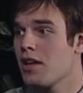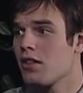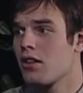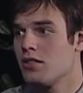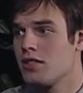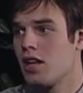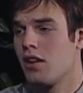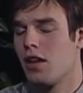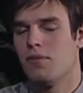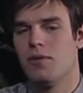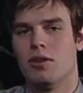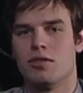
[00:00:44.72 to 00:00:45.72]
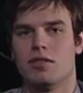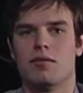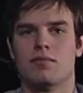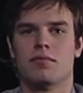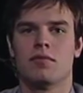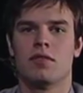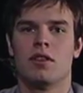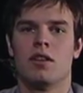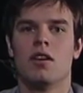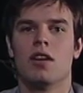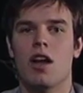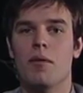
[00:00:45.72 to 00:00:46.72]
down the Kutztown game first.
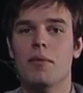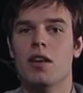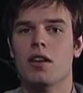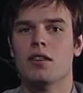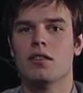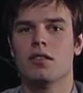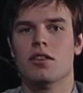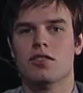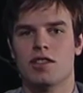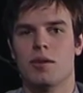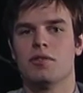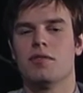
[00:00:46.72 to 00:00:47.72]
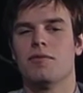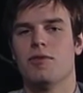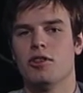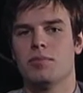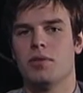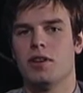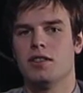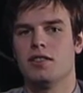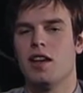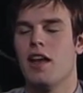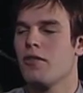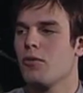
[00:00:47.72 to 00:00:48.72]
Coming in, Kutztown was in first place,
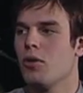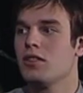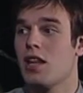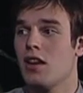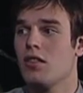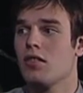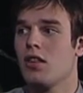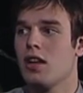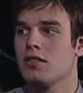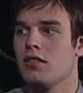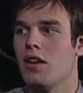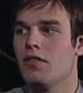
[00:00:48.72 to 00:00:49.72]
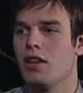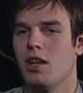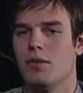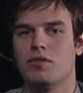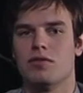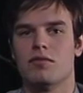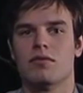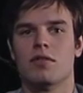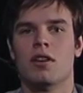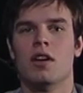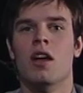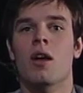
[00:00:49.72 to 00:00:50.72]
having won 10 of their last 11 games.
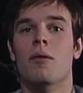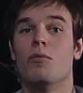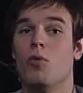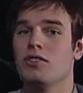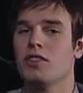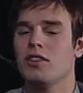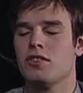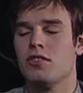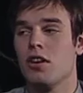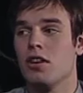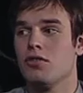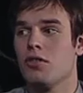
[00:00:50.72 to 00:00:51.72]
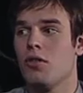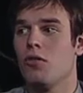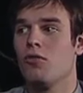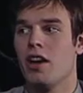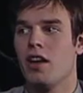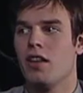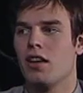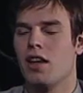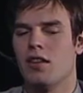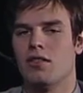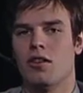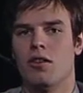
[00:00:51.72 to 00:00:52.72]
West Chester took control right out of the
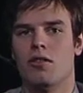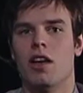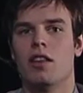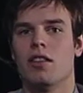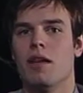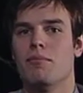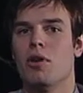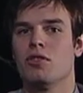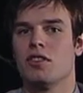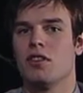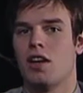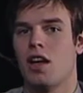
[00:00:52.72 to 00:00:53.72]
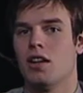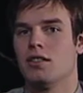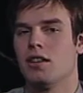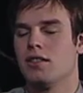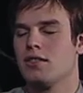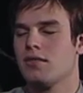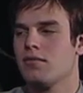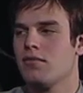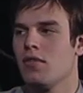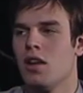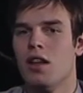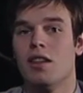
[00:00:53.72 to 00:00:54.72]
gate, though, and led most of the contest.
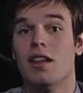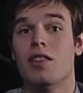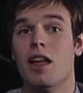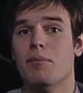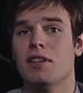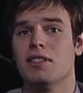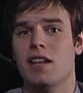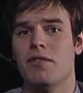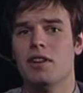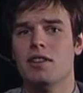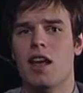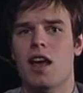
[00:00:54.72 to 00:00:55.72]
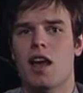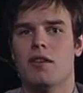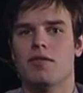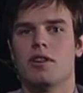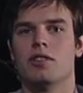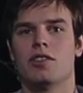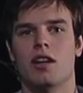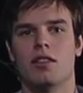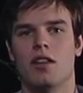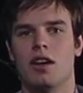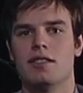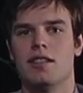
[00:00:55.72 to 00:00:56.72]
They led by seven at the half and shot
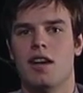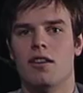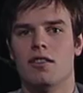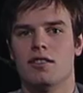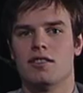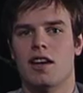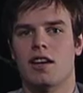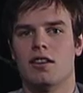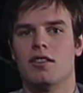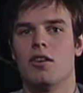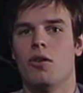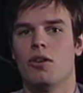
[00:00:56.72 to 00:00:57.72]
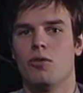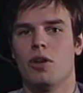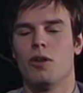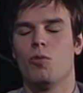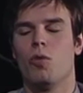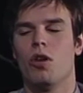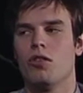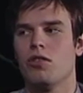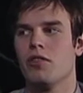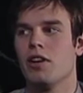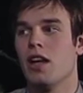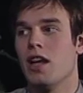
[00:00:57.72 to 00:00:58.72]
lights out in the second to go on to win
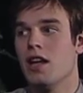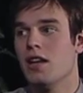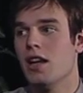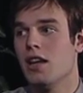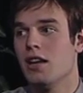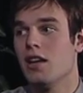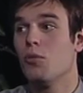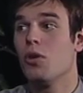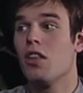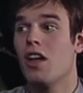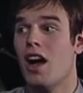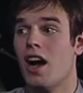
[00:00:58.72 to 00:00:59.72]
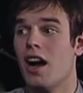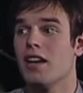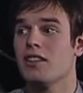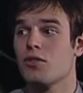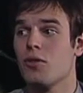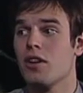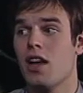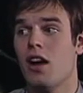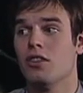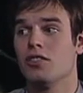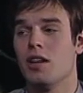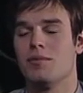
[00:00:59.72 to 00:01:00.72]
103 to 88 in one of the highest scoring
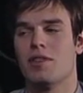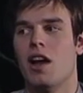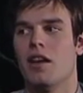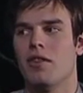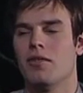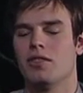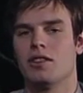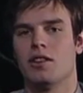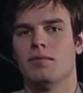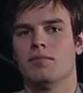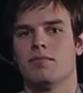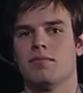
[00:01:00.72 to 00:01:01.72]
college games I've ever seen.